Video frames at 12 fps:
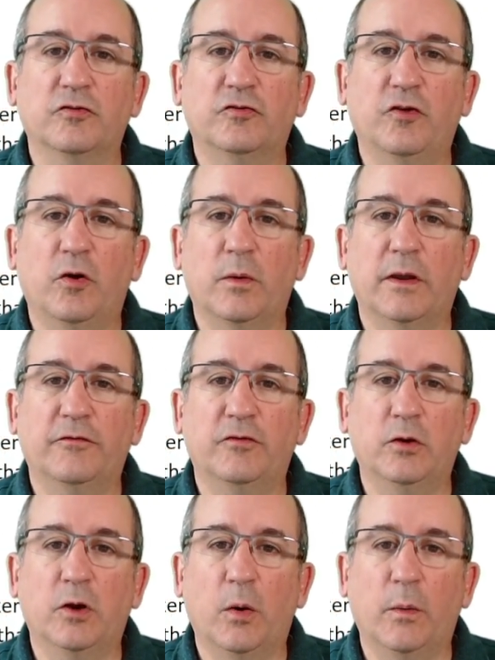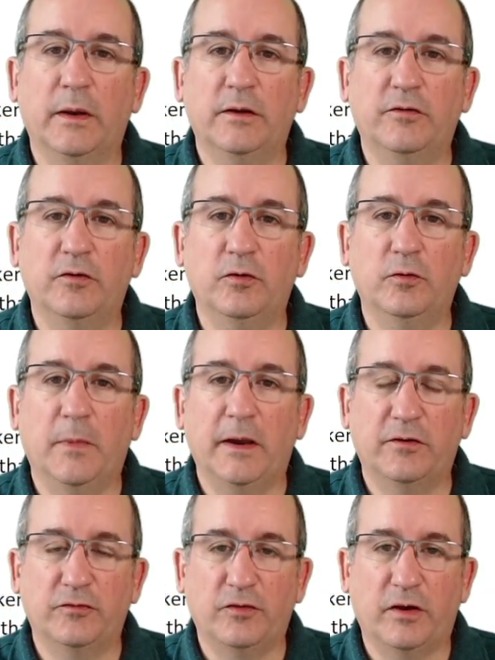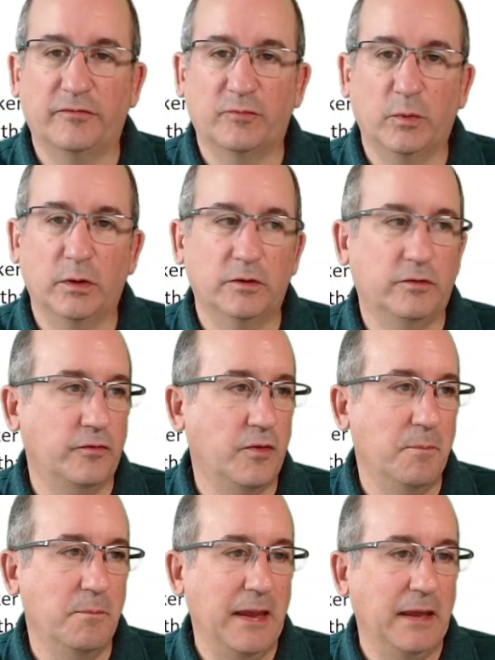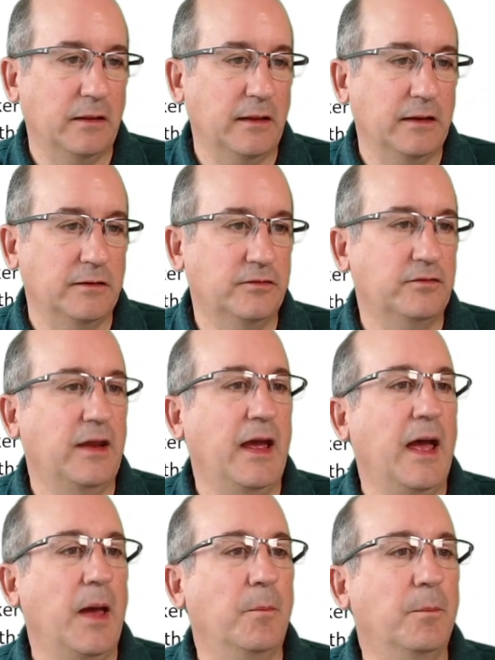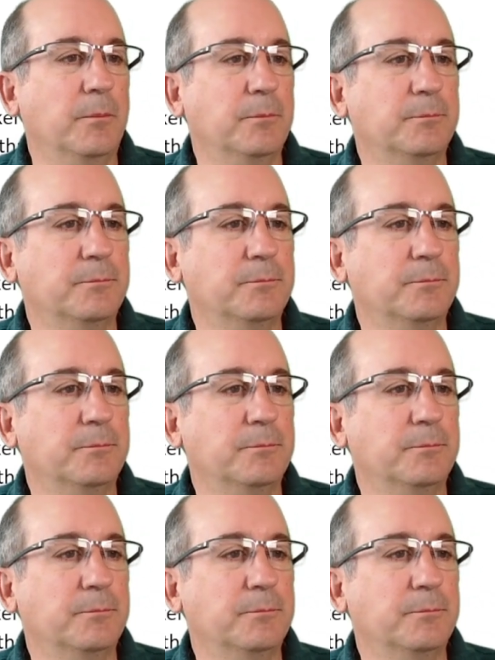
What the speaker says: So if you go into Microsoft Word to the Mailings tab,